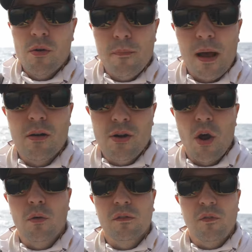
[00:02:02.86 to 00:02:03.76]
better
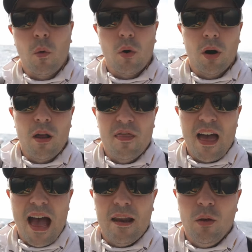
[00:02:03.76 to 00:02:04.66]
known for
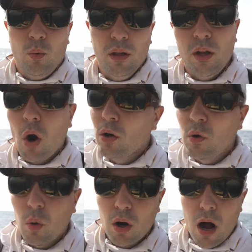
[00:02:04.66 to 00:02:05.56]
that really
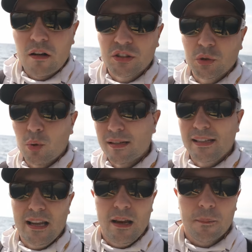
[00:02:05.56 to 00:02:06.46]
hardcore offshore
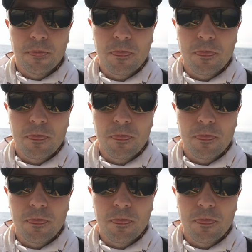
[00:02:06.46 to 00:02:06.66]
scene.